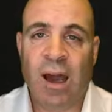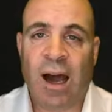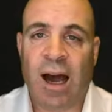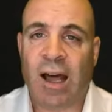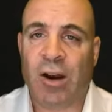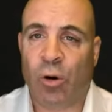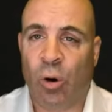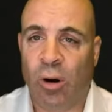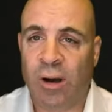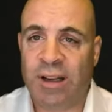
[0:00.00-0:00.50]

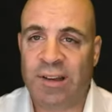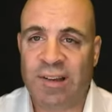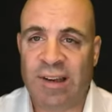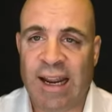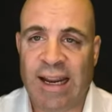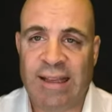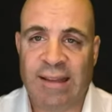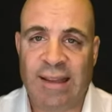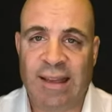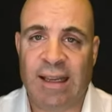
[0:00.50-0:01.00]
On August
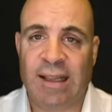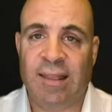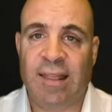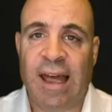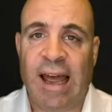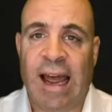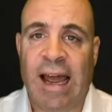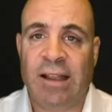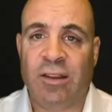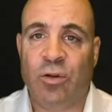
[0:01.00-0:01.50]

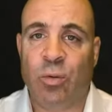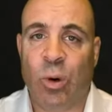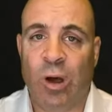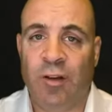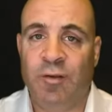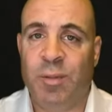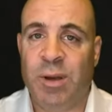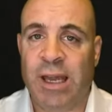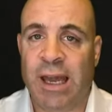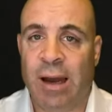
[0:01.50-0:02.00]
nineteenth at
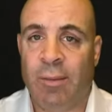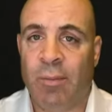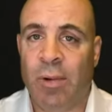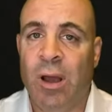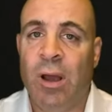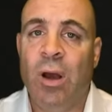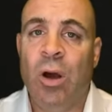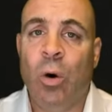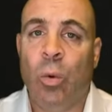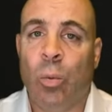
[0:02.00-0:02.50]
twelve p m,
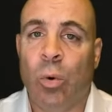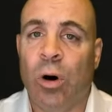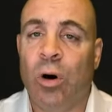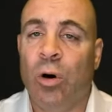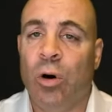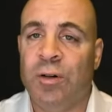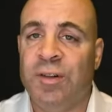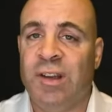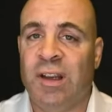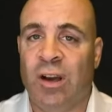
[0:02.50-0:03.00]
we're
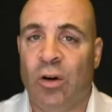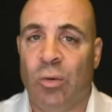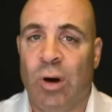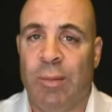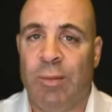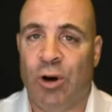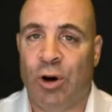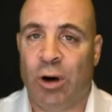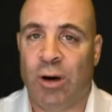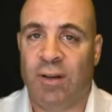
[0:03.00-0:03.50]
hosting a
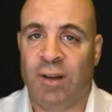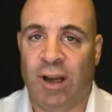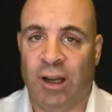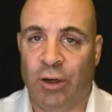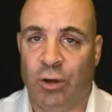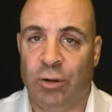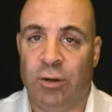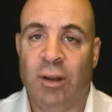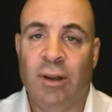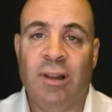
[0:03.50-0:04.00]
webinar
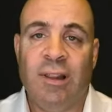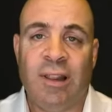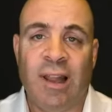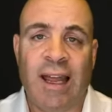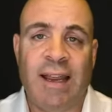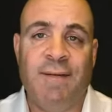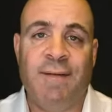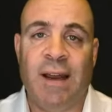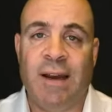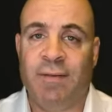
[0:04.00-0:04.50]
titled
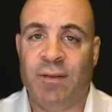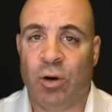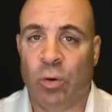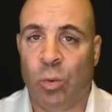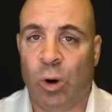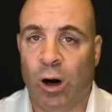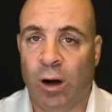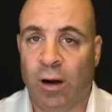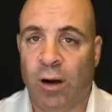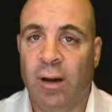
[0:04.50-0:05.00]
Life After
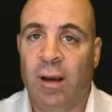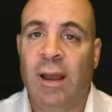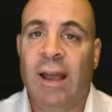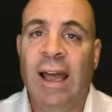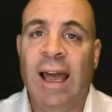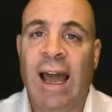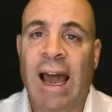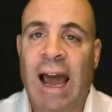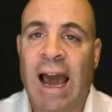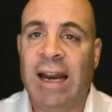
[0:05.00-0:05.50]
Work:
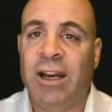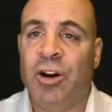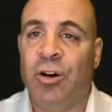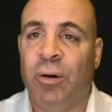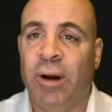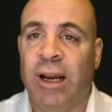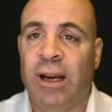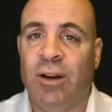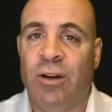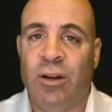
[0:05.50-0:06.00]
How to
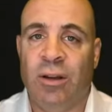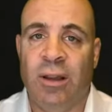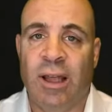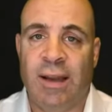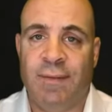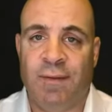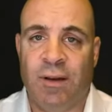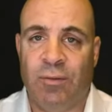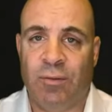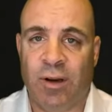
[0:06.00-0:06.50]
Create a Good
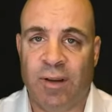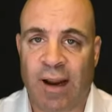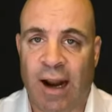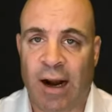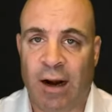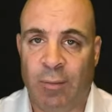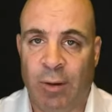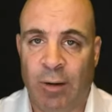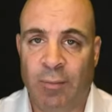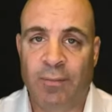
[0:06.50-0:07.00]
Life in
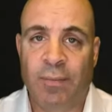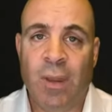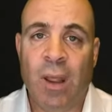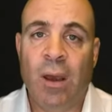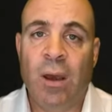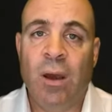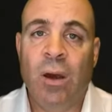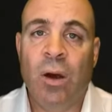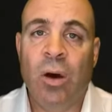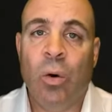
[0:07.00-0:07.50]
Retirement.
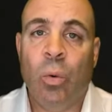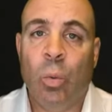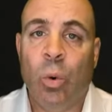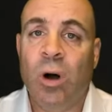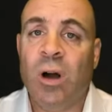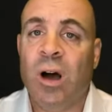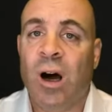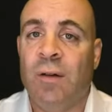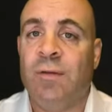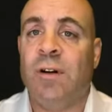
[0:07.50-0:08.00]

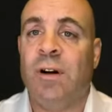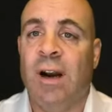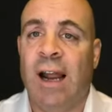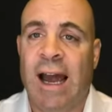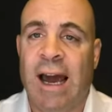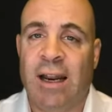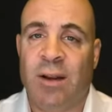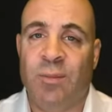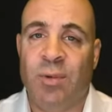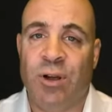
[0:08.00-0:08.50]
We'll cover
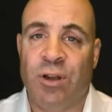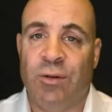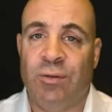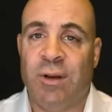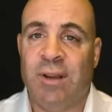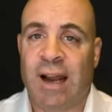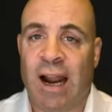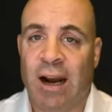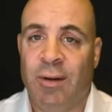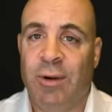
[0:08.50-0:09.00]
how to build a
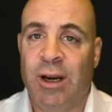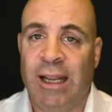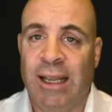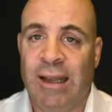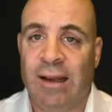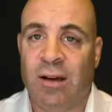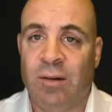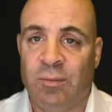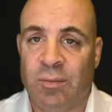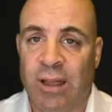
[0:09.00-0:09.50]
retirement
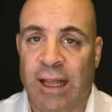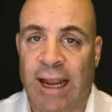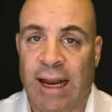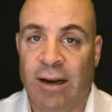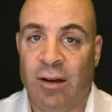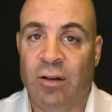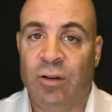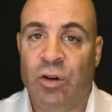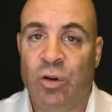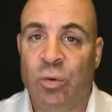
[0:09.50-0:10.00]
income
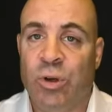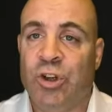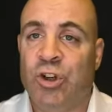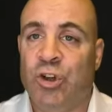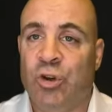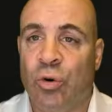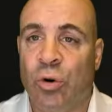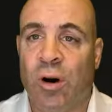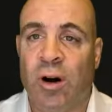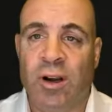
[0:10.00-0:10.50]
plan to
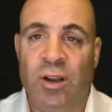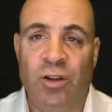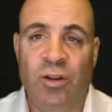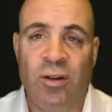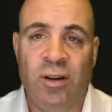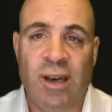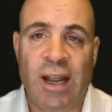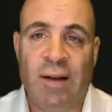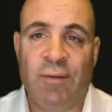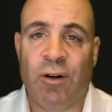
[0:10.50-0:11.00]
ensure you
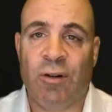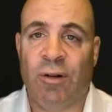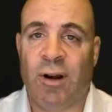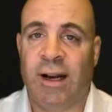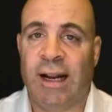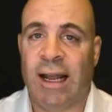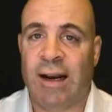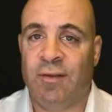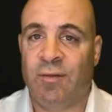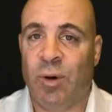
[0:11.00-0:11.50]
never
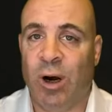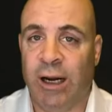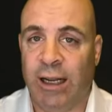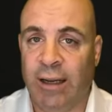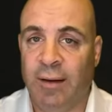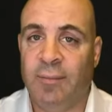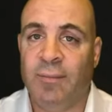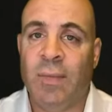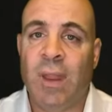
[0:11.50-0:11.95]
run out of money.